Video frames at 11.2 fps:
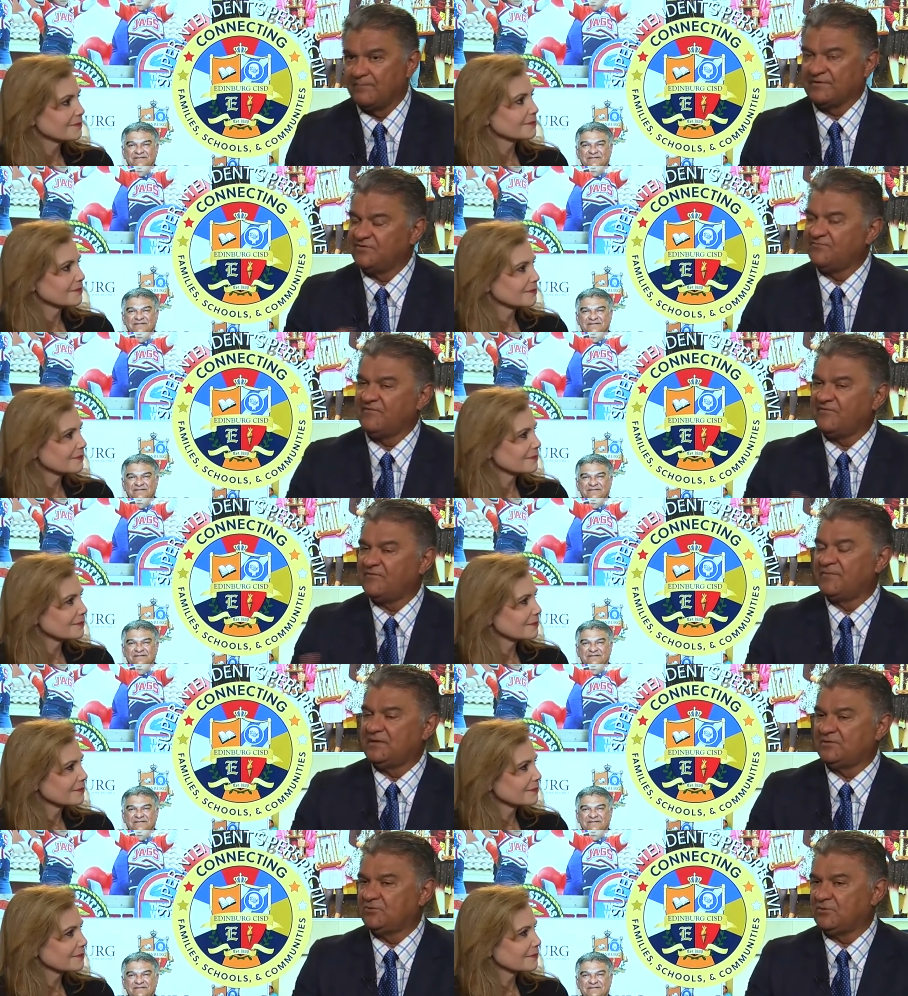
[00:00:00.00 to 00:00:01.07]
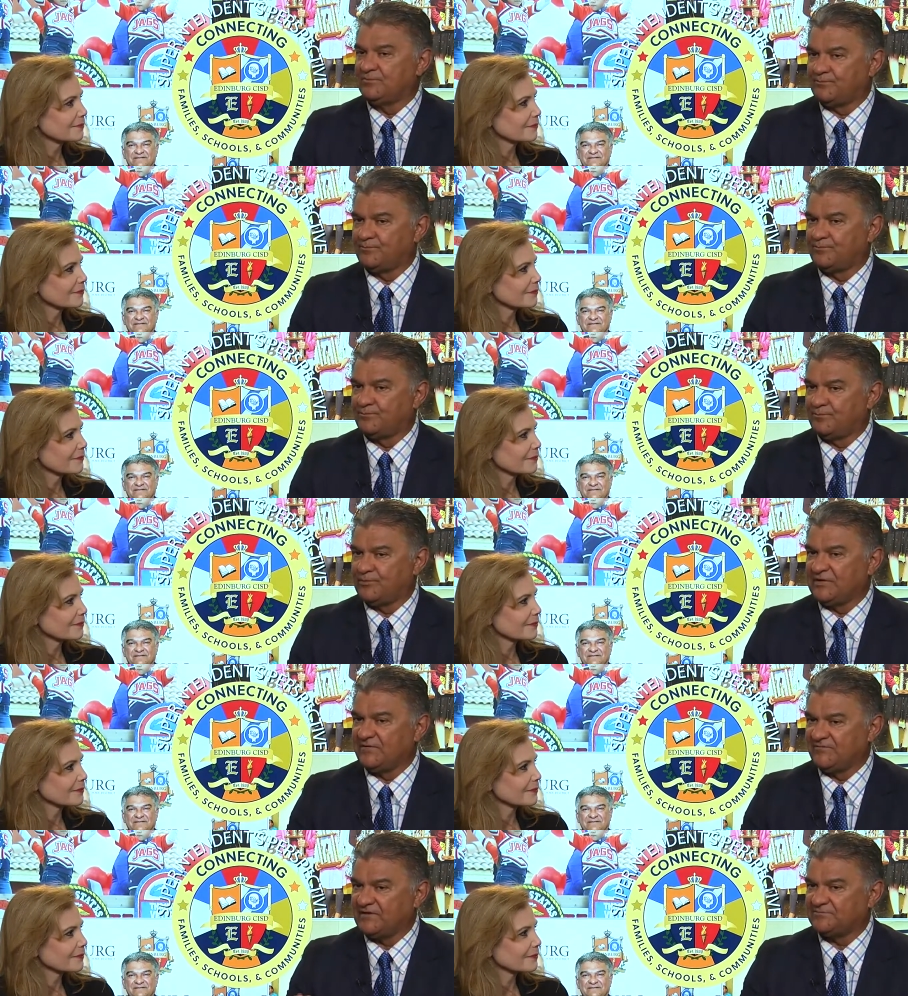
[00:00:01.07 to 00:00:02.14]
Speaker 1: but you've never been to a
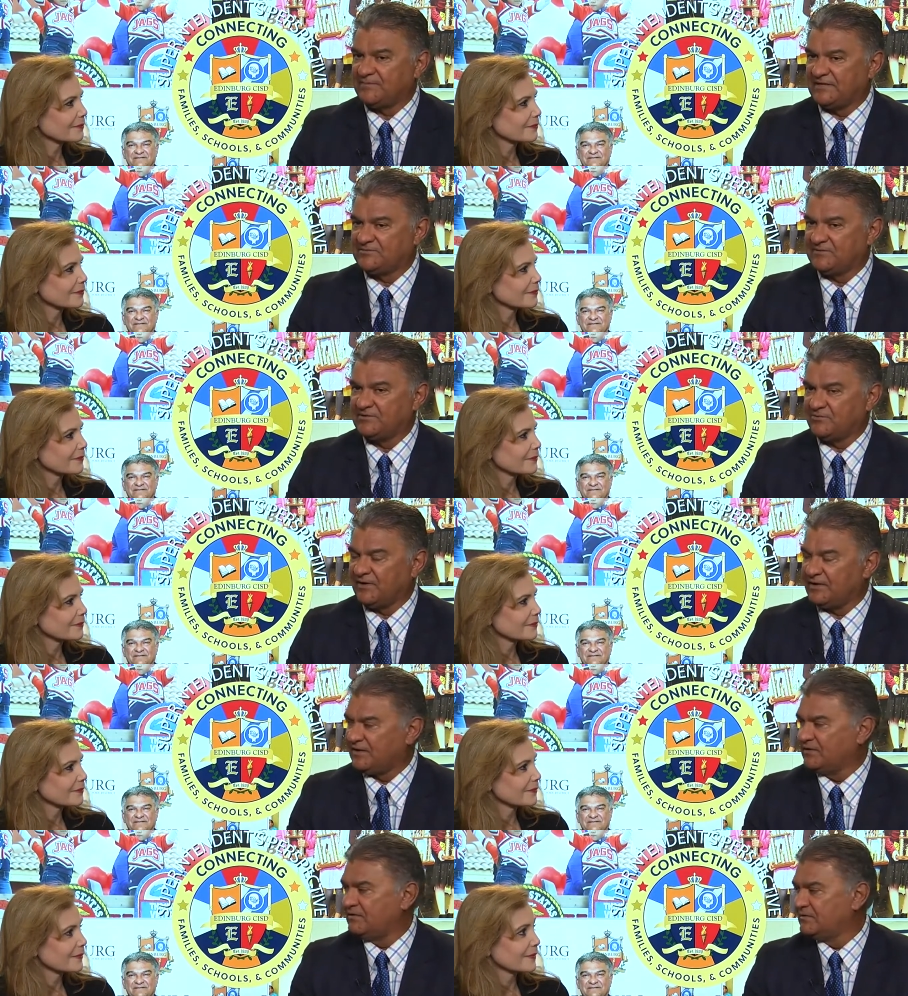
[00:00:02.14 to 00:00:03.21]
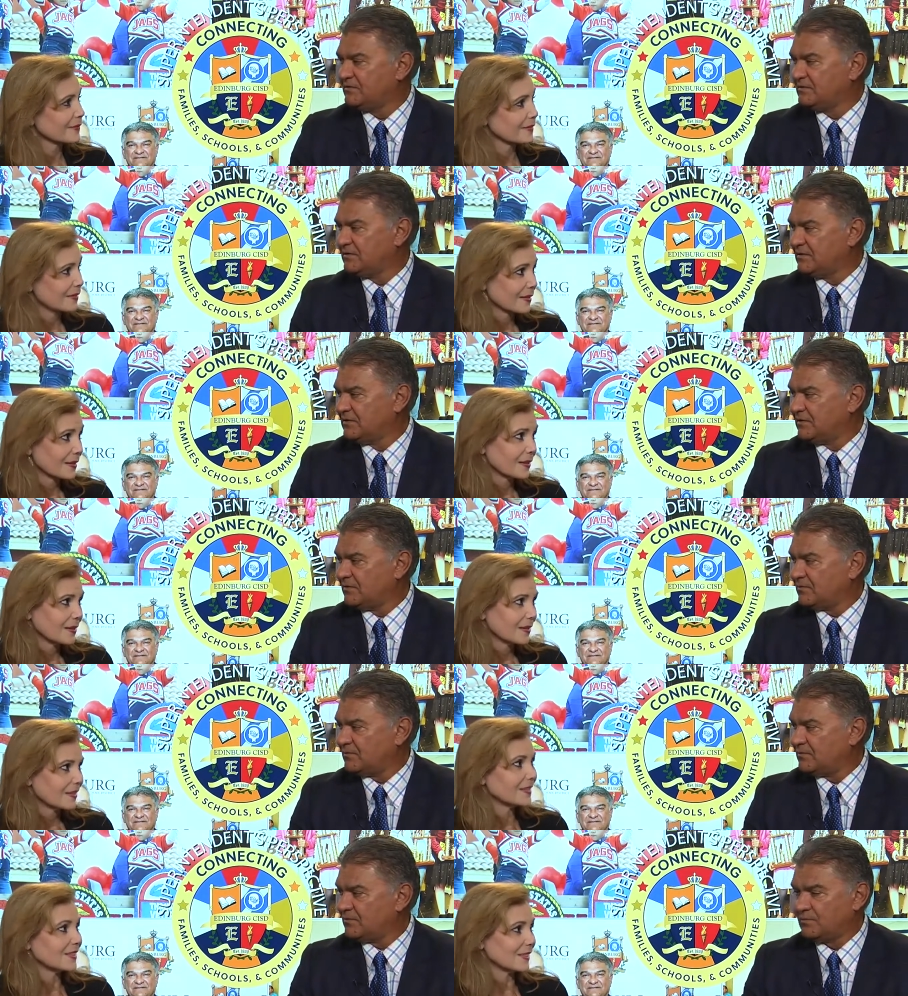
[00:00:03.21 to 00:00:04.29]
pre-advanced placement training.
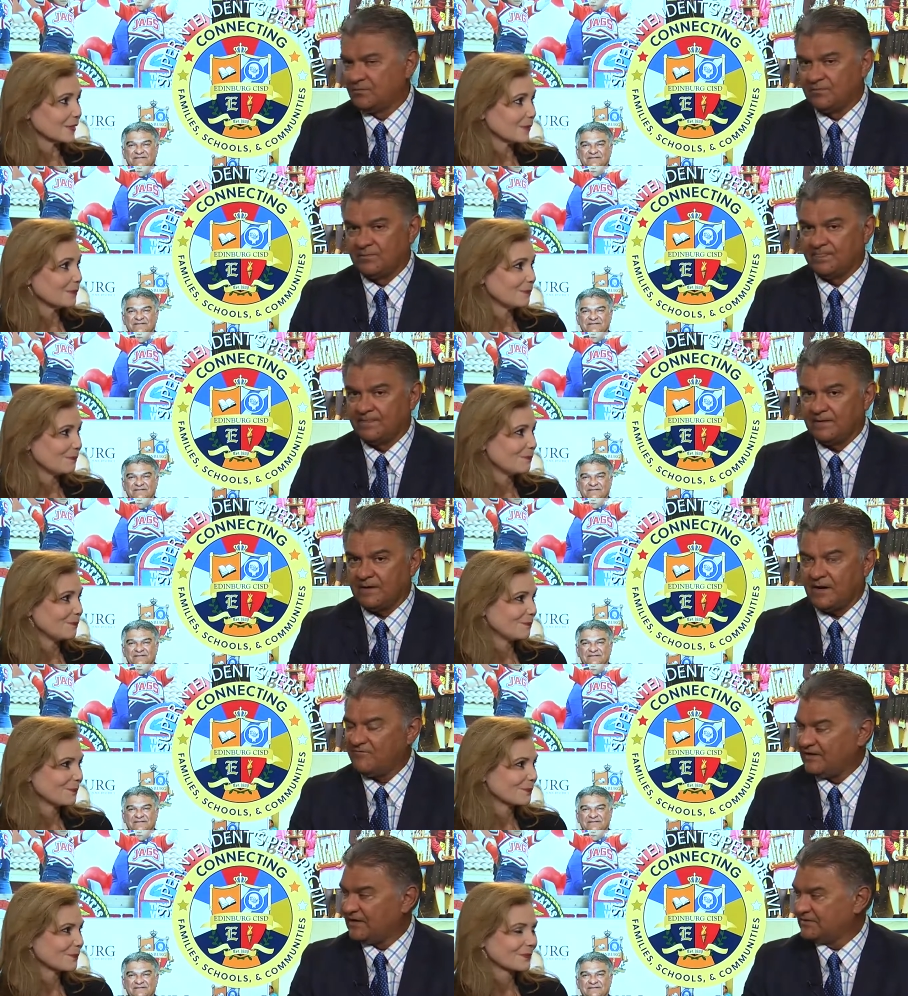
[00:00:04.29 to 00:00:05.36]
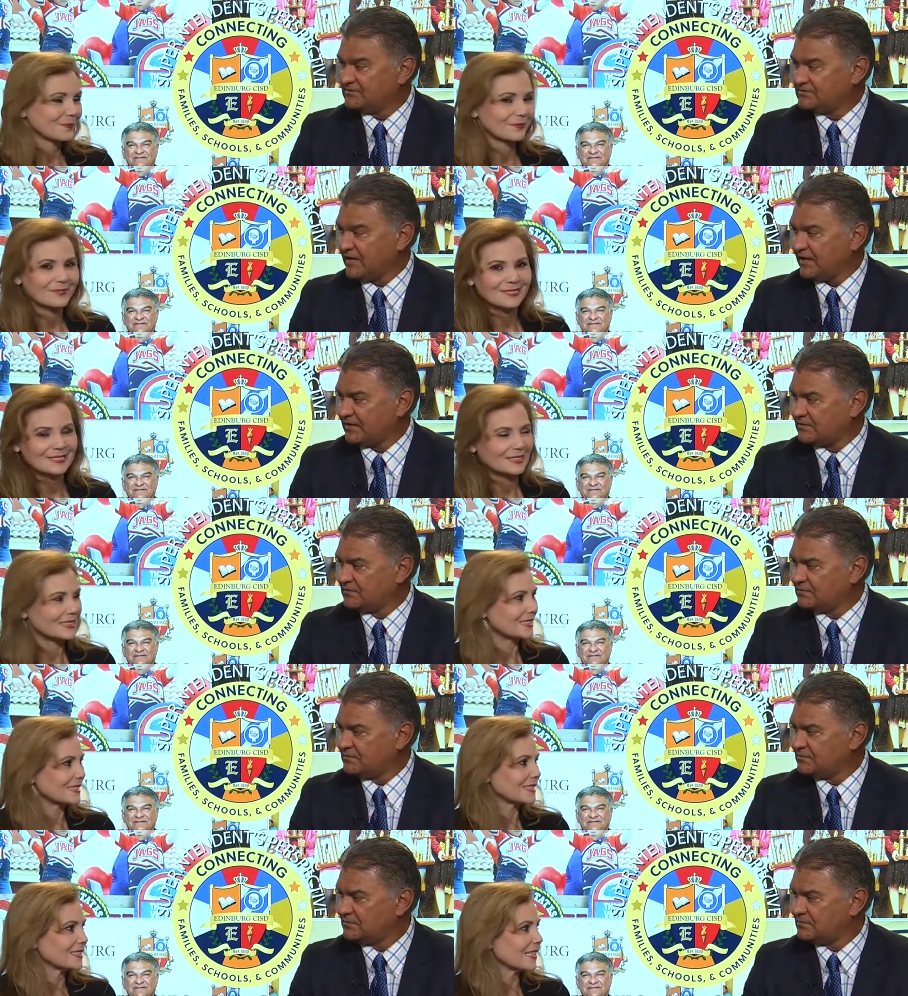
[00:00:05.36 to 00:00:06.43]
Yeah. How valid is that?
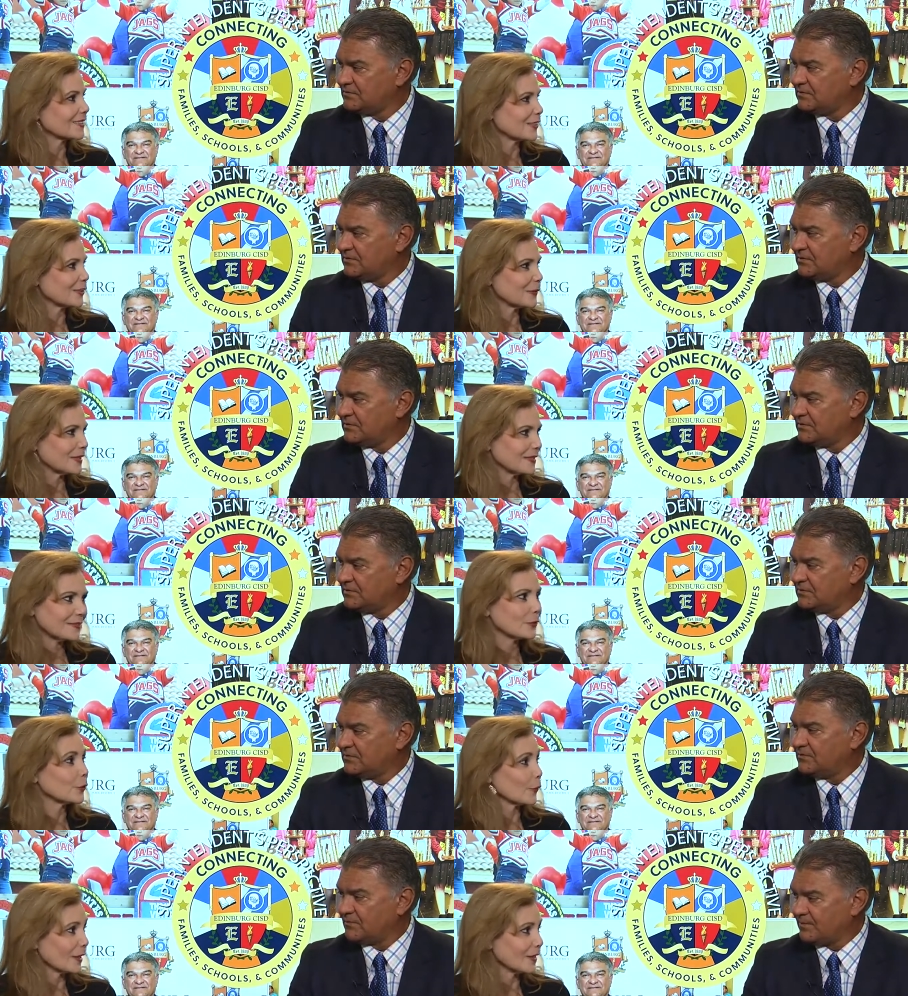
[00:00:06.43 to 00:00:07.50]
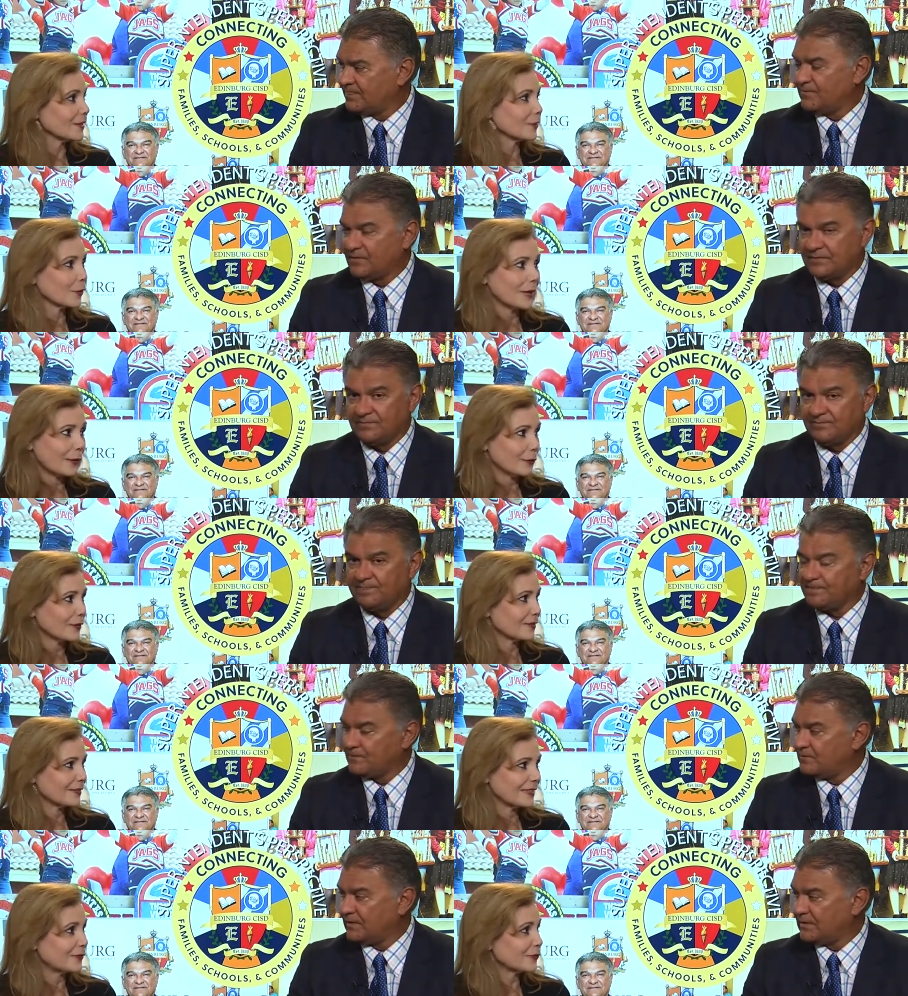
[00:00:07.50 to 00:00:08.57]
Speaker 2: Oh, that's going to be. You're right. No, that was
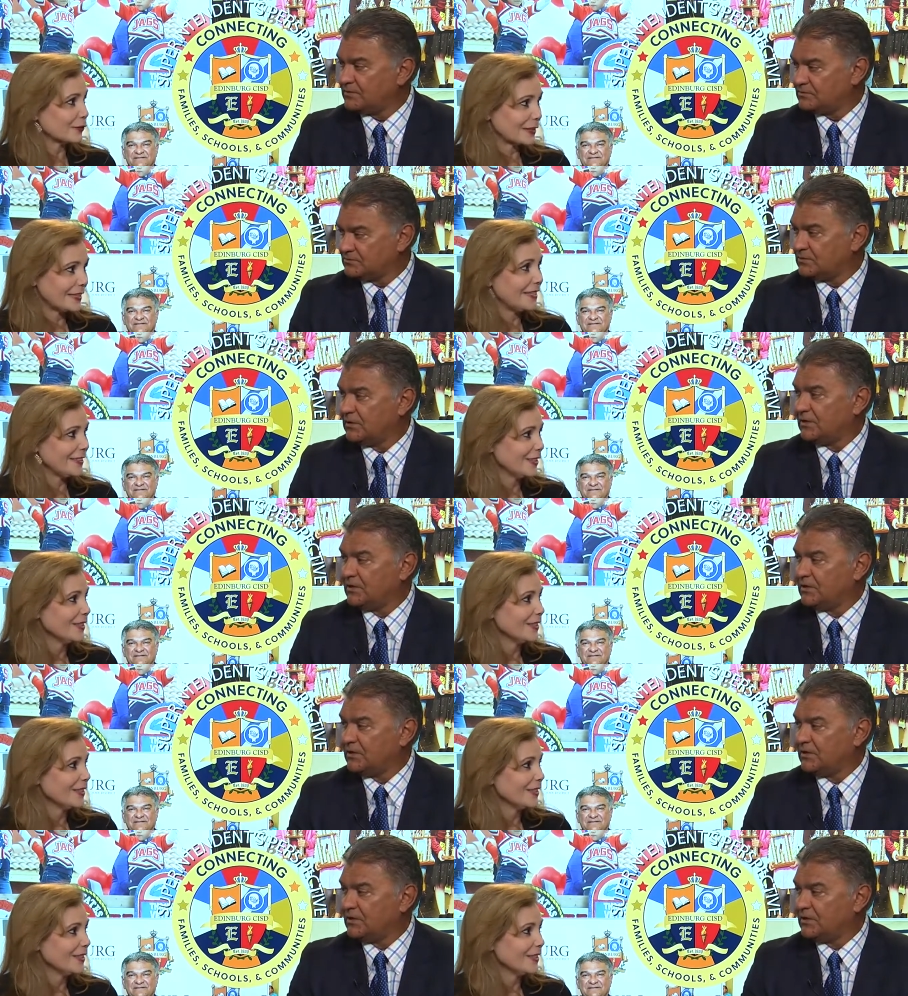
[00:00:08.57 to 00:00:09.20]
definitely right.